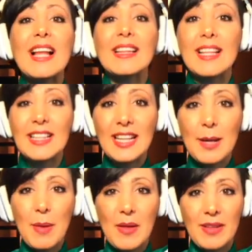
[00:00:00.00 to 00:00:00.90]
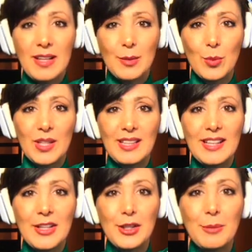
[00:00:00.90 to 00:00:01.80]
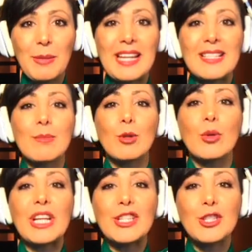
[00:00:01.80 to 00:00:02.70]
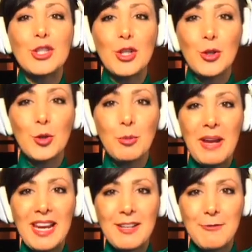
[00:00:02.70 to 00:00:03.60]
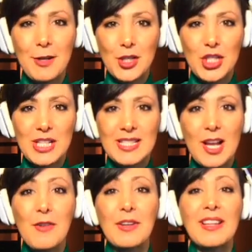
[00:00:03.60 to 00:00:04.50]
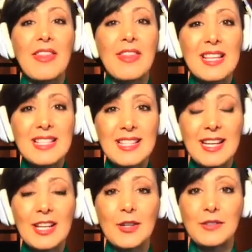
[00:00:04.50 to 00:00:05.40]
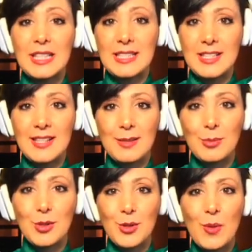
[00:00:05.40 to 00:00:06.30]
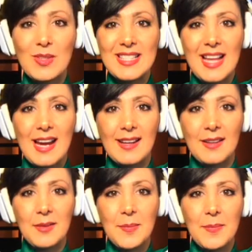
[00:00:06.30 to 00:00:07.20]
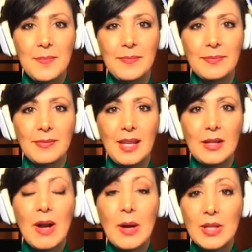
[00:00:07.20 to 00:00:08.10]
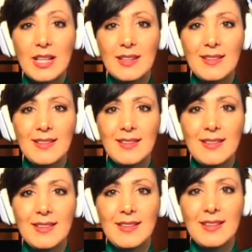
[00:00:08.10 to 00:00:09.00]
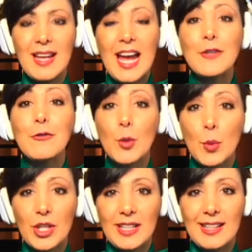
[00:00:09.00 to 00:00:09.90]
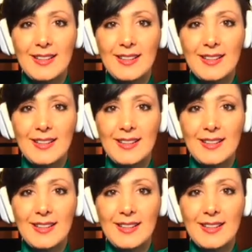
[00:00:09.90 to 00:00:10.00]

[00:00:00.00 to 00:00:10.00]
learning about the network layer by exploring two main functions offered at this layer of the Internet Protocol Stack: routing and forwarding.